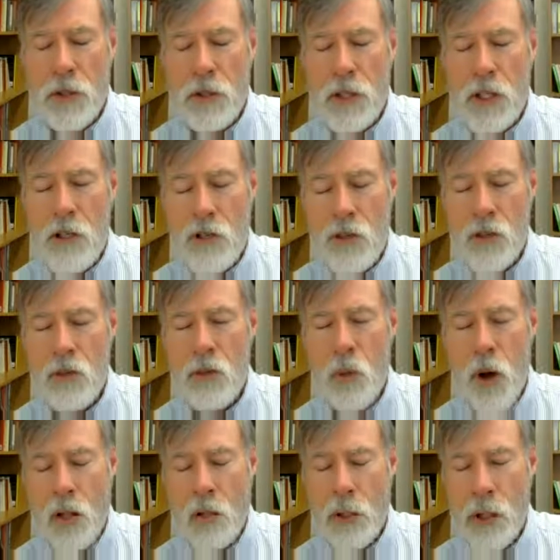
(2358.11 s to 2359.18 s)
But these two
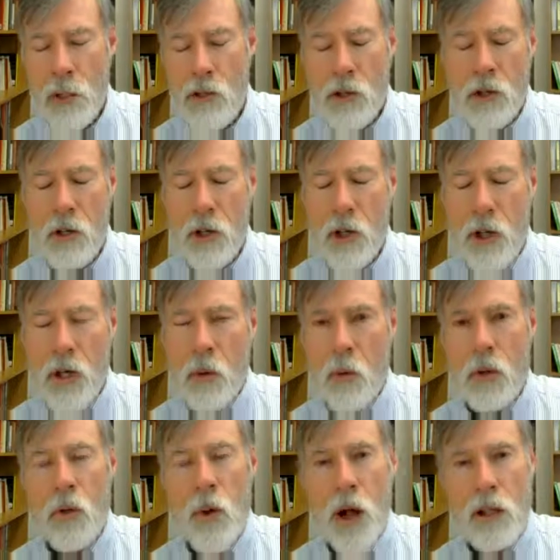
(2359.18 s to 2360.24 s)
qualities were
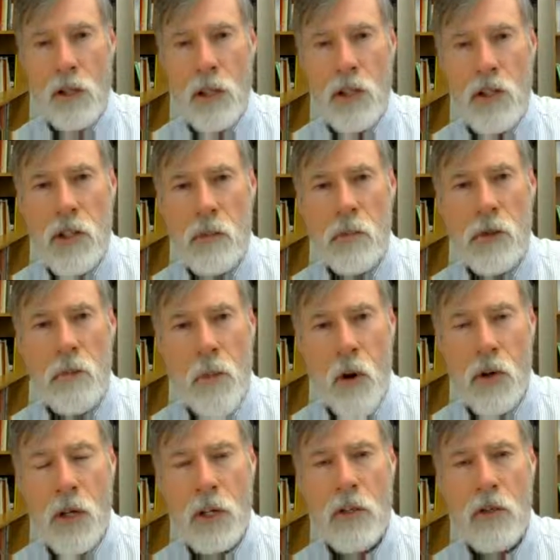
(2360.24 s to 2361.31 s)
qualities that
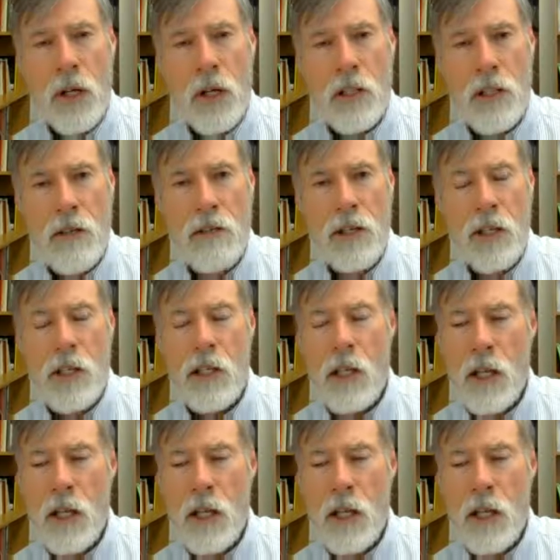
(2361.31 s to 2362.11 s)
promoted creativity